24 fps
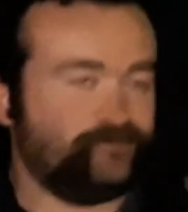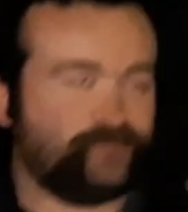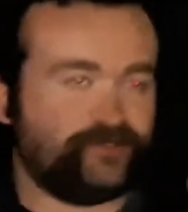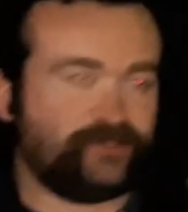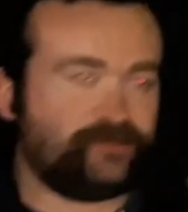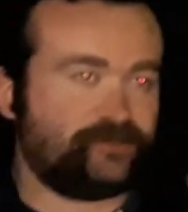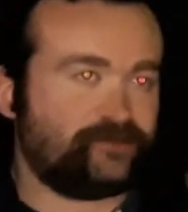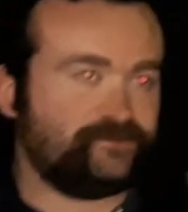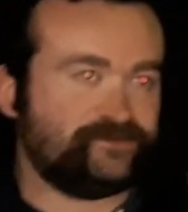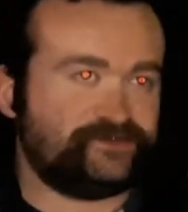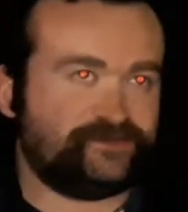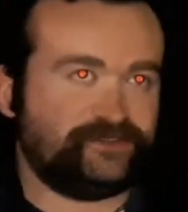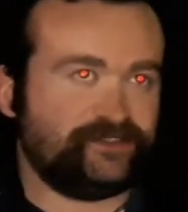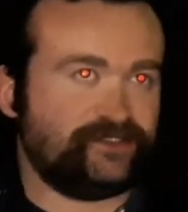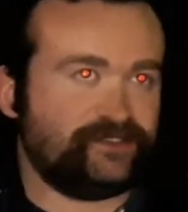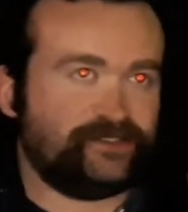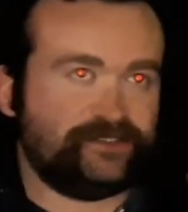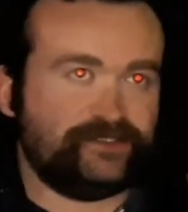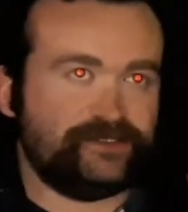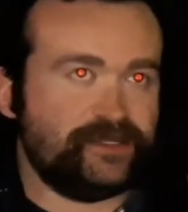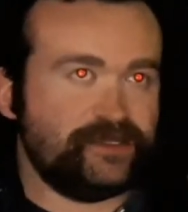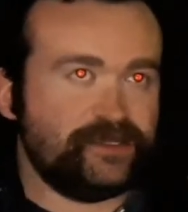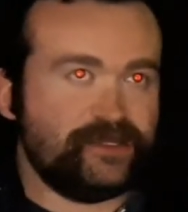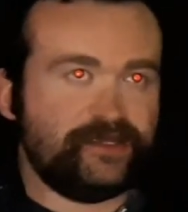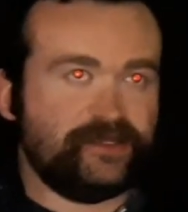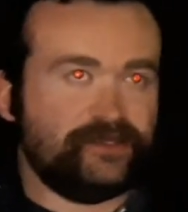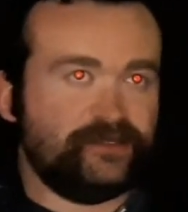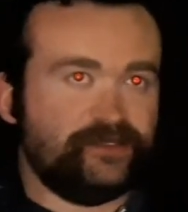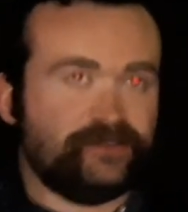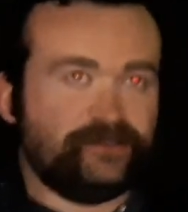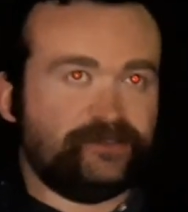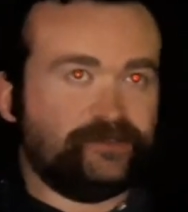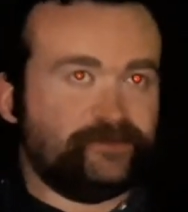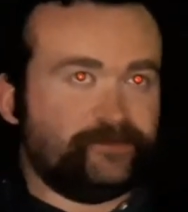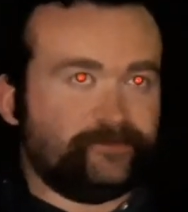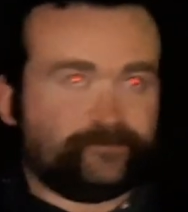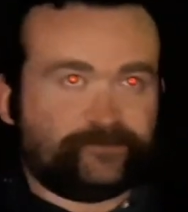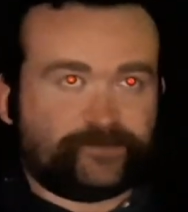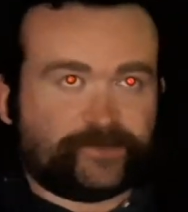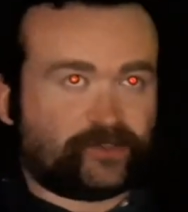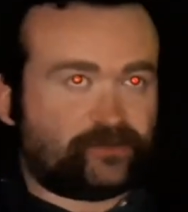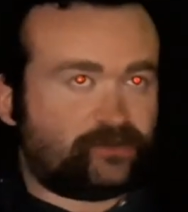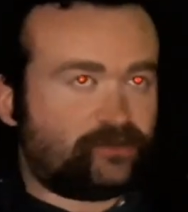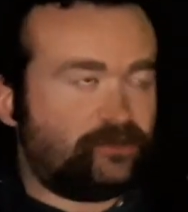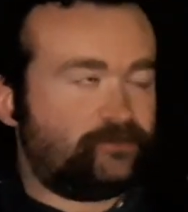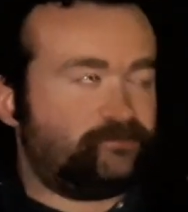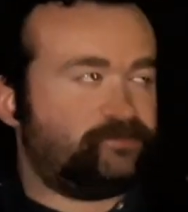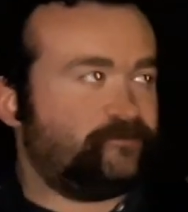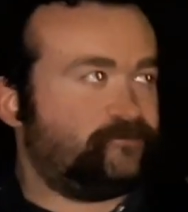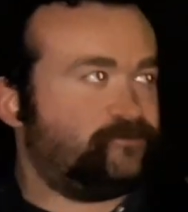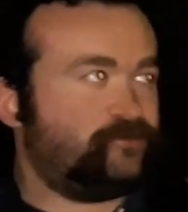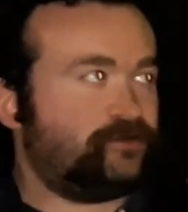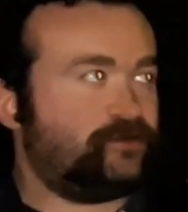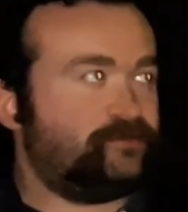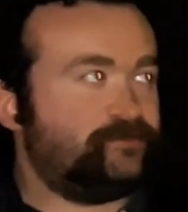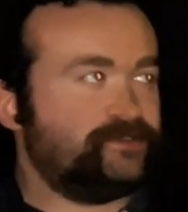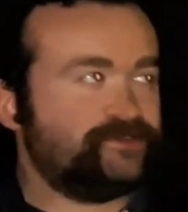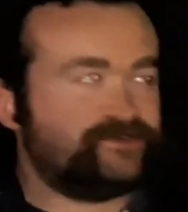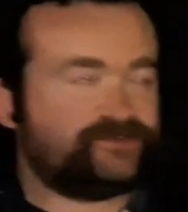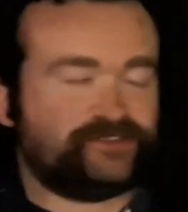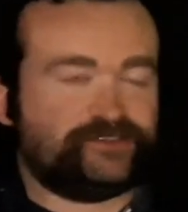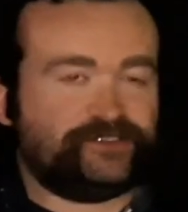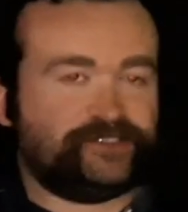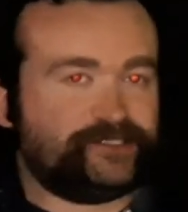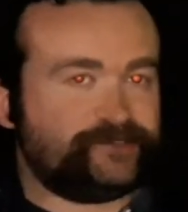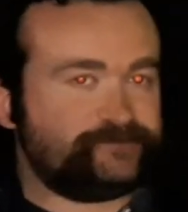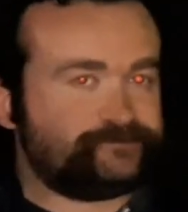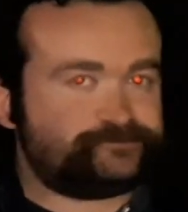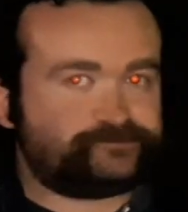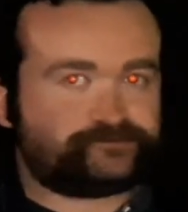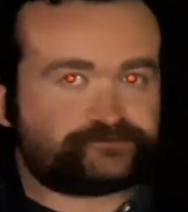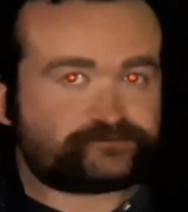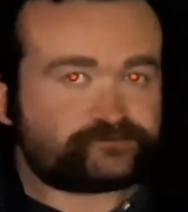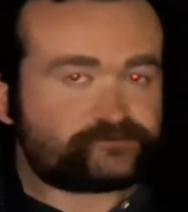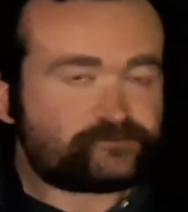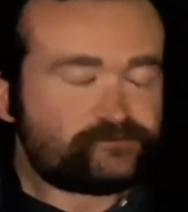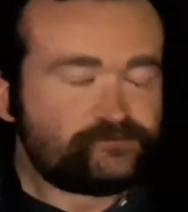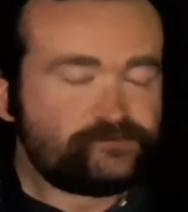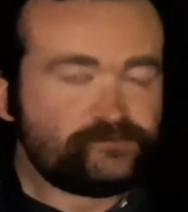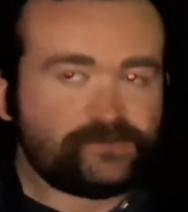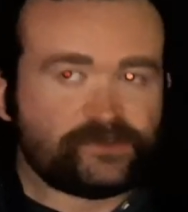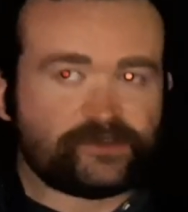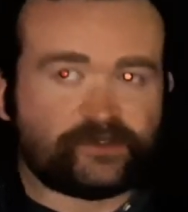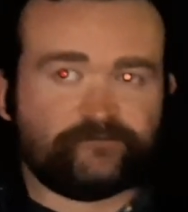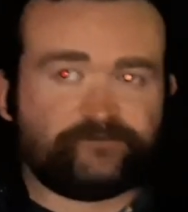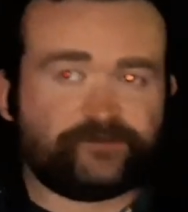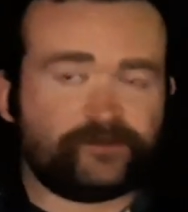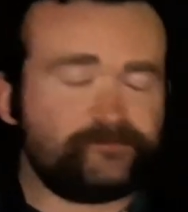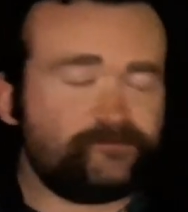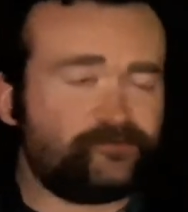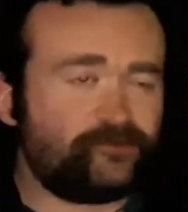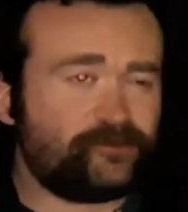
But obviously, the whole performance from